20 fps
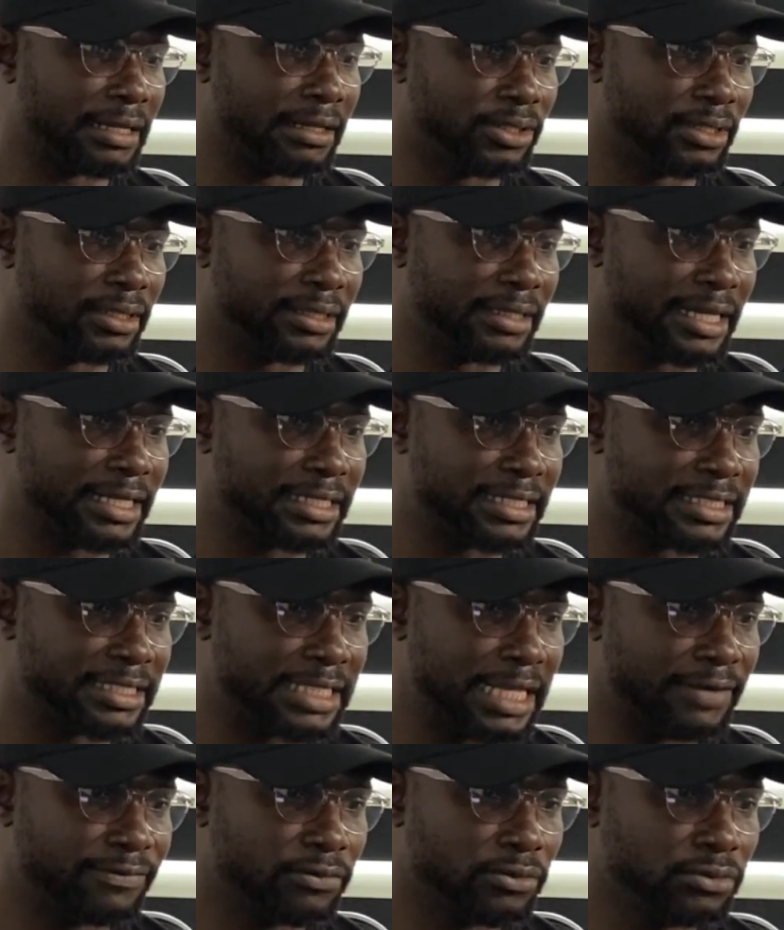
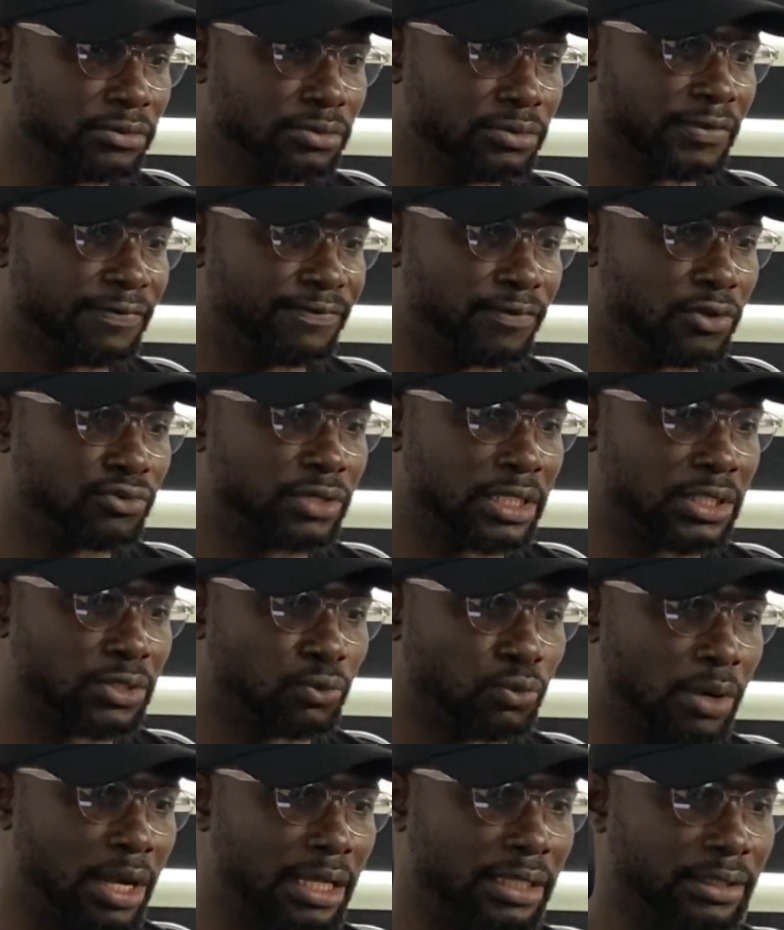
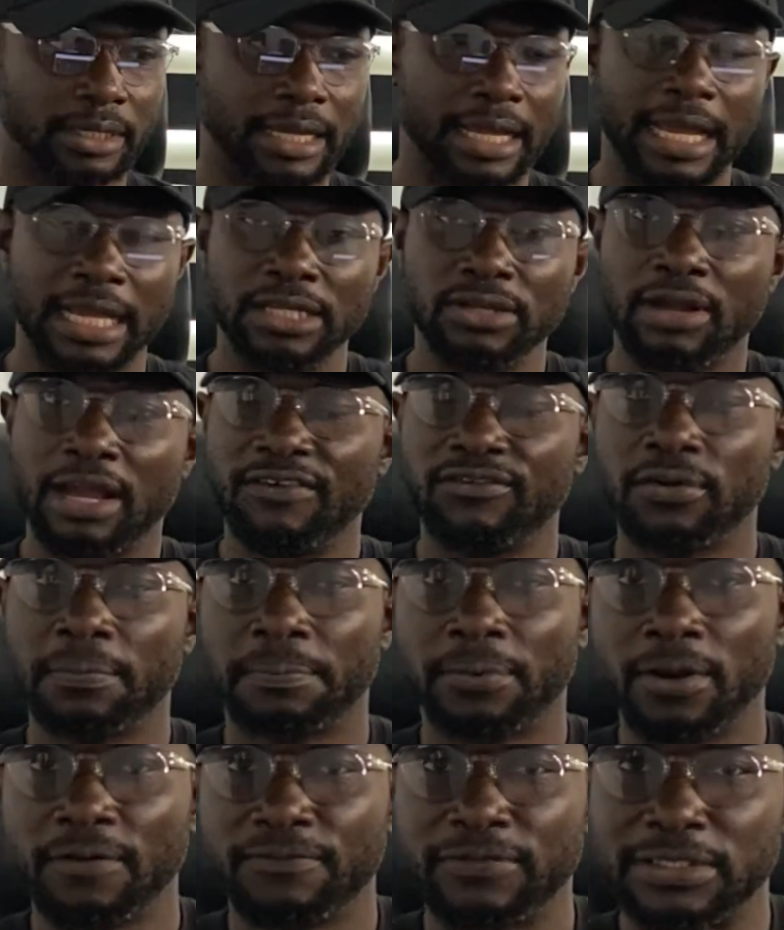97,421, and you have your
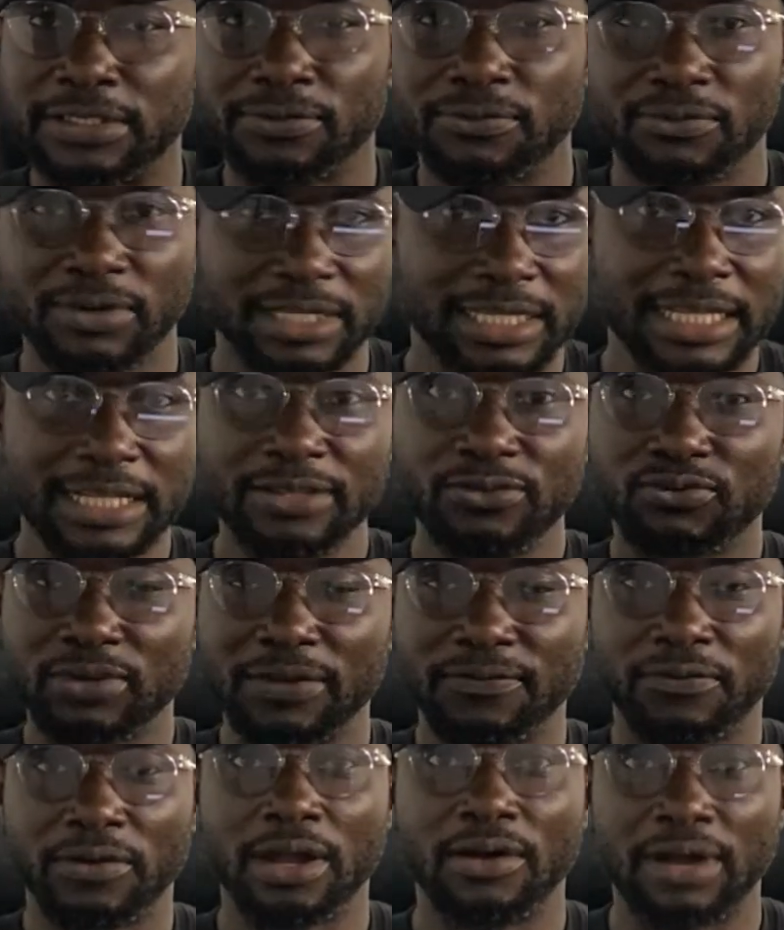profit within
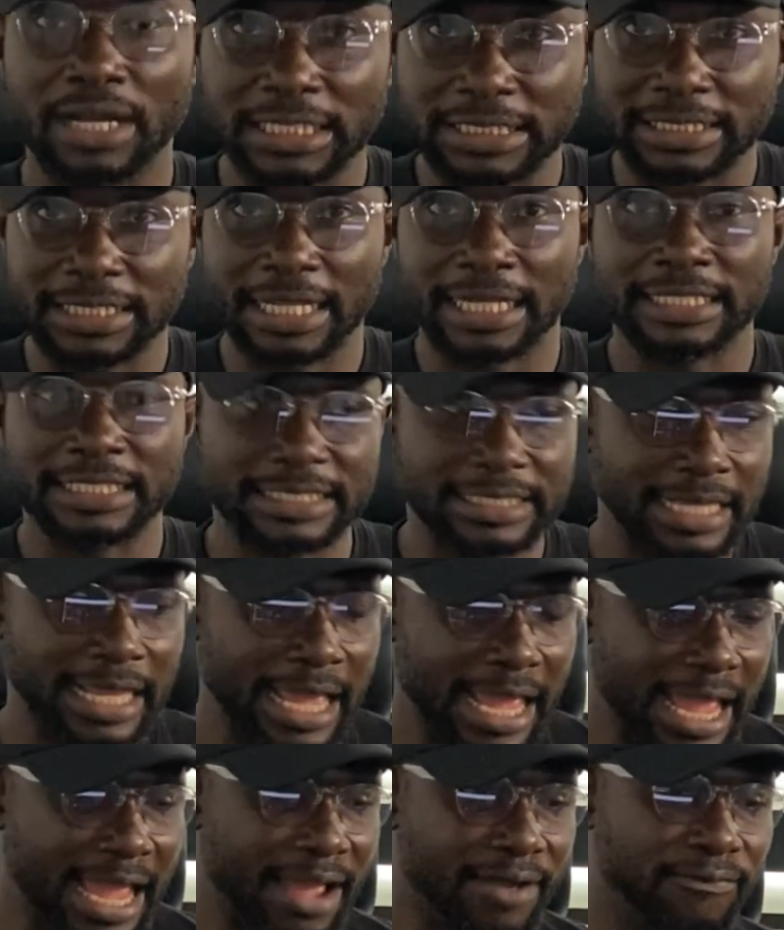24 hours. That is
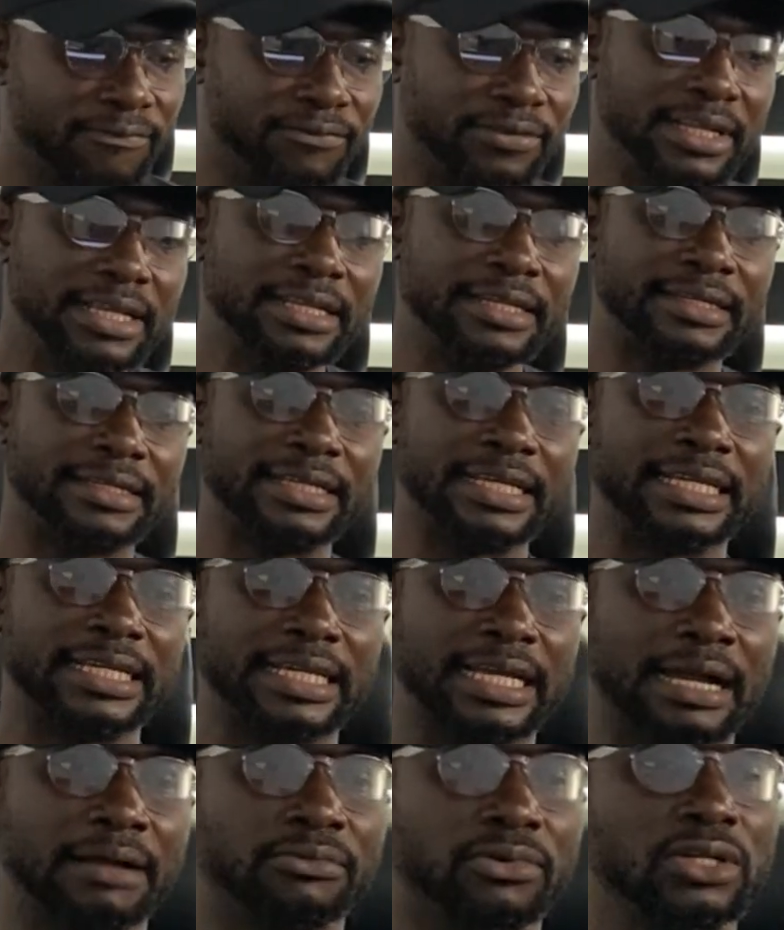every
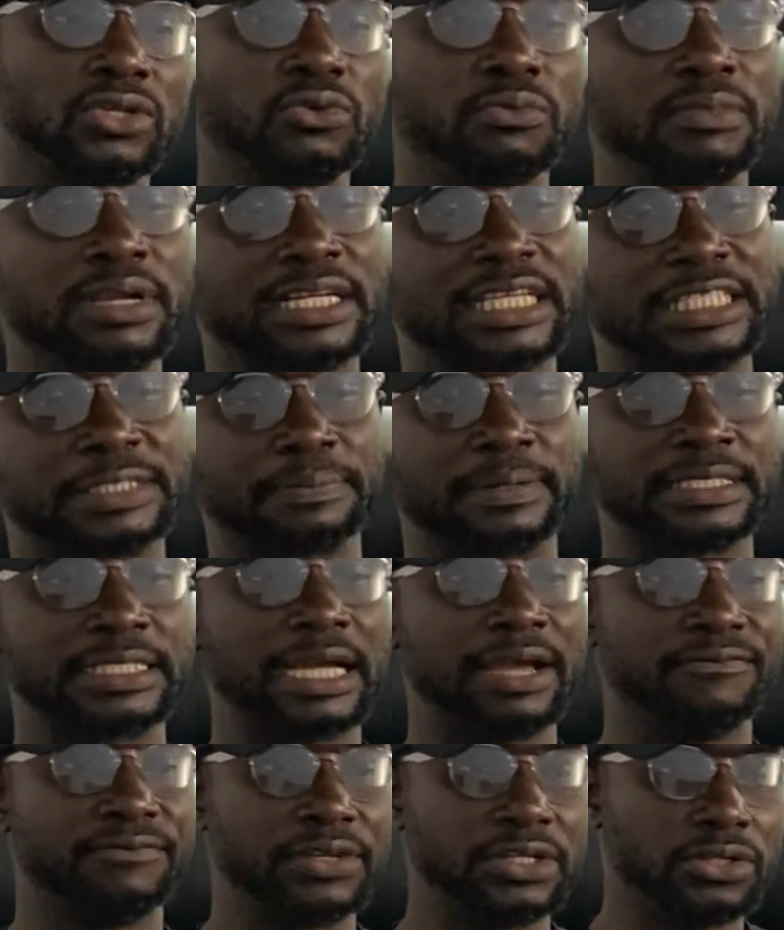day. I'm going to make a
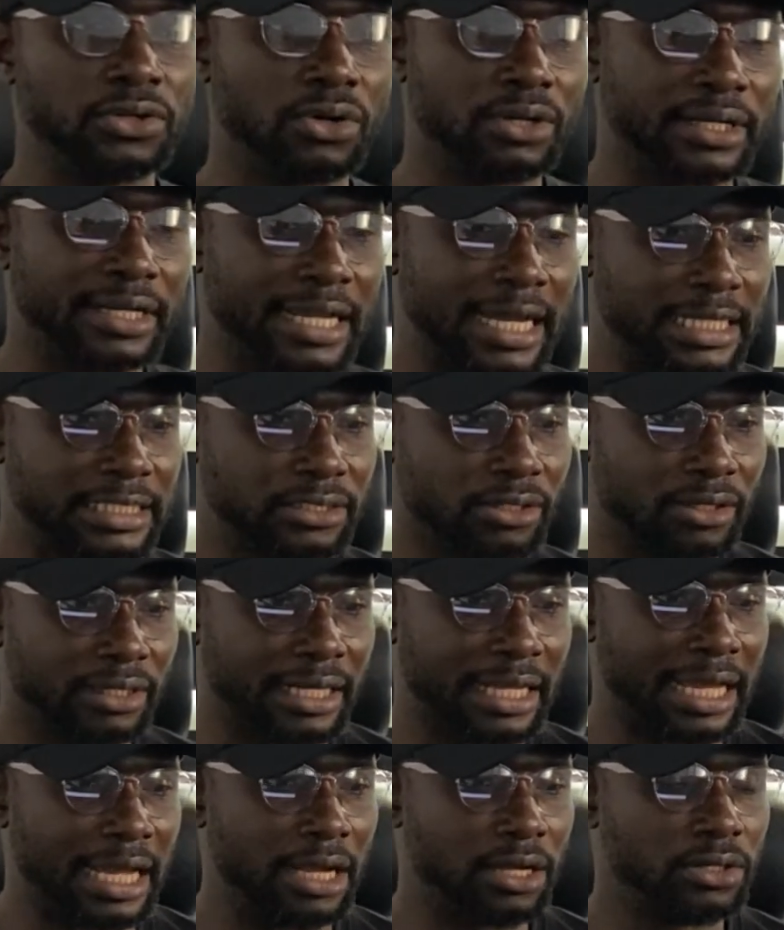special video on that,
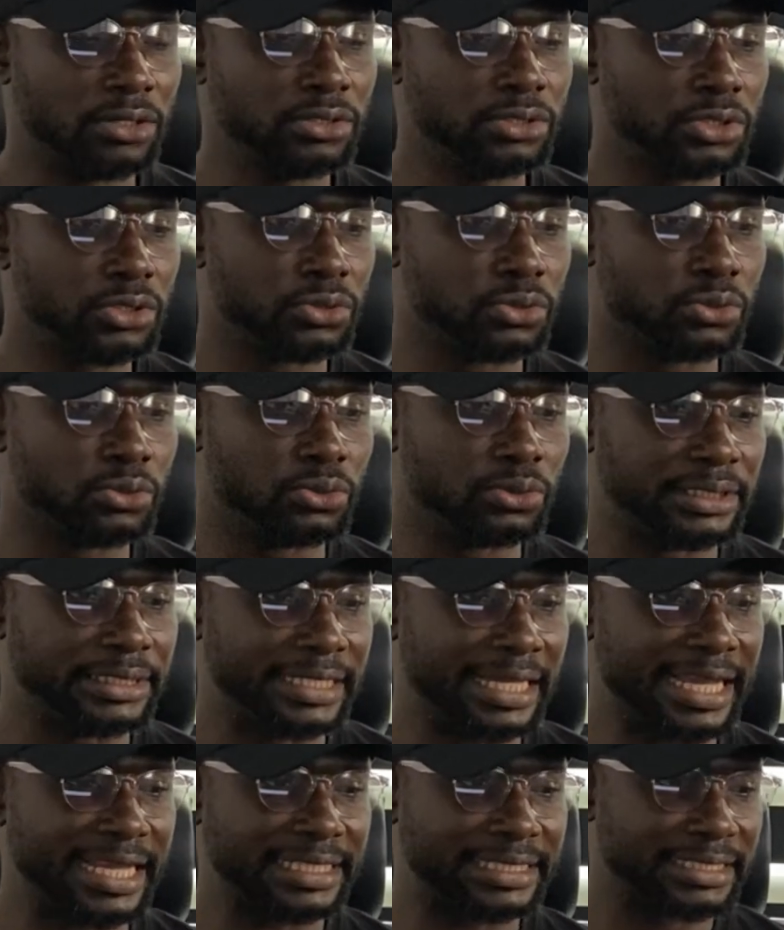on how to
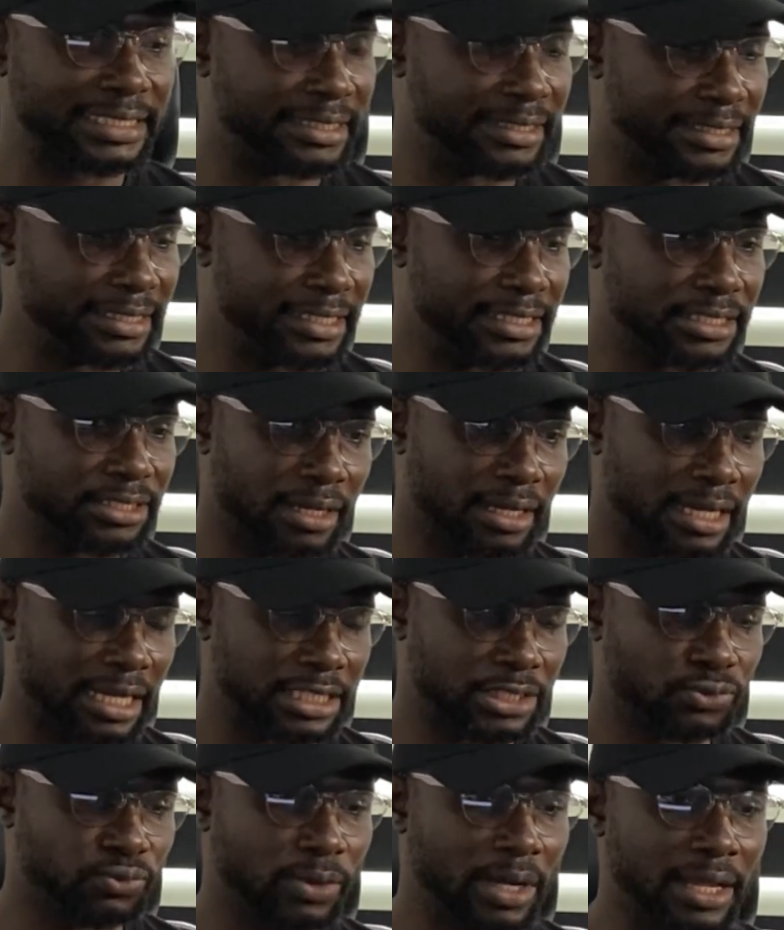get this
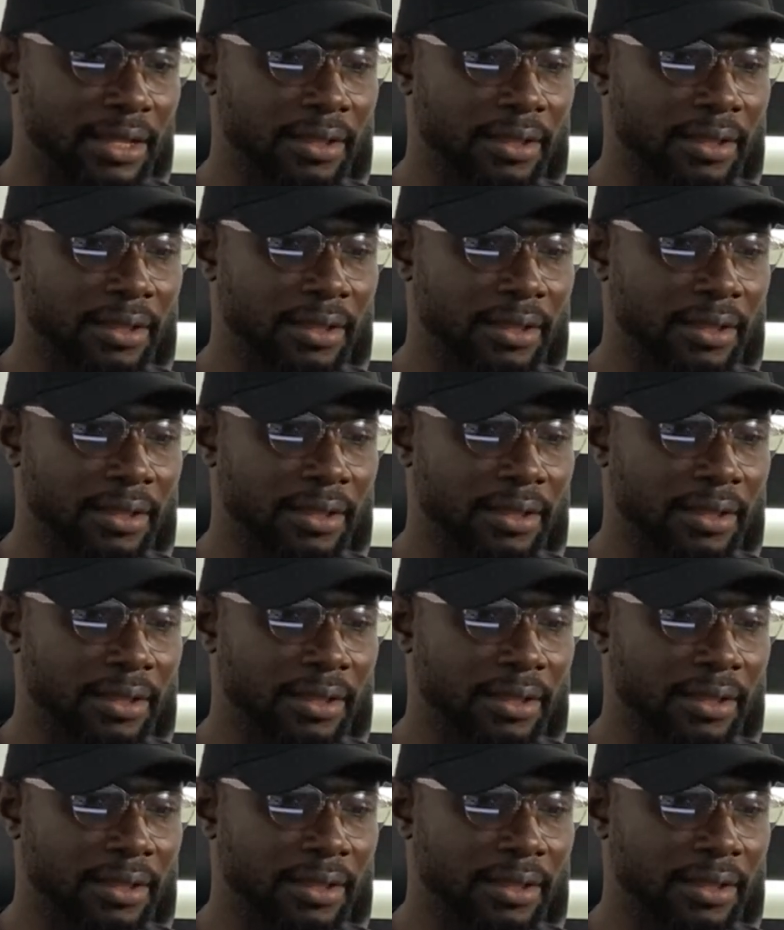as well.